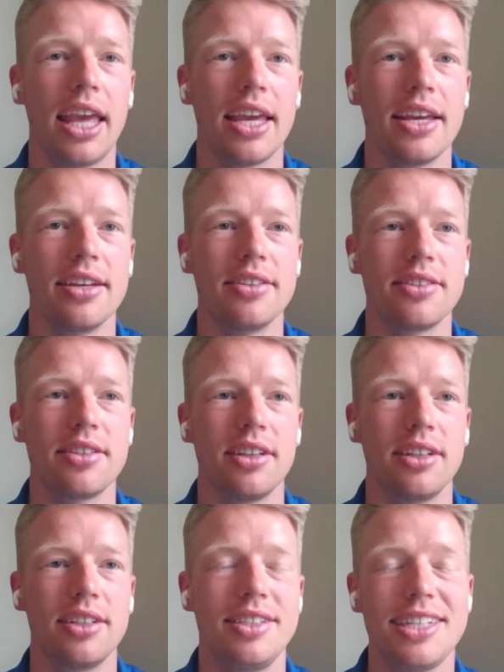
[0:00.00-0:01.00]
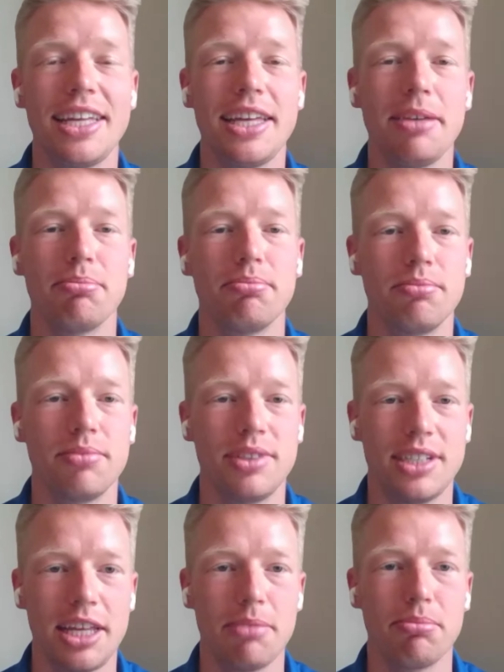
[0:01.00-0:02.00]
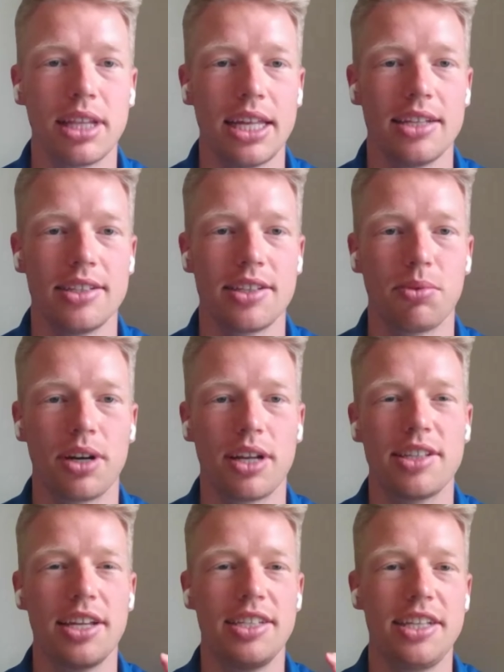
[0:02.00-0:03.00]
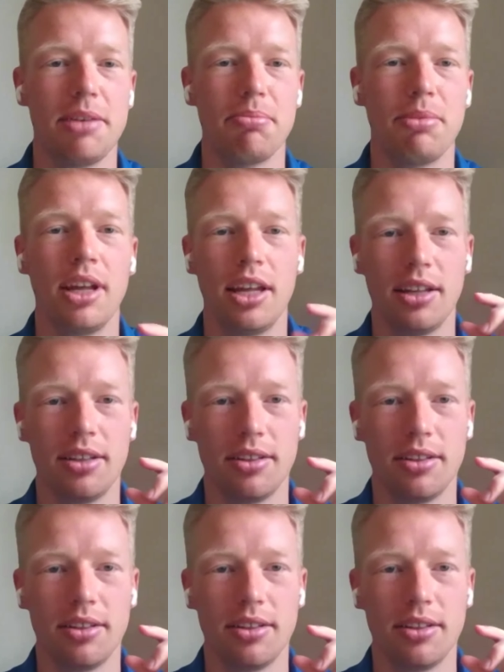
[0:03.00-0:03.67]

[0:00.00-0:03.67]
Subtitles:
is team leagues. And when I say team,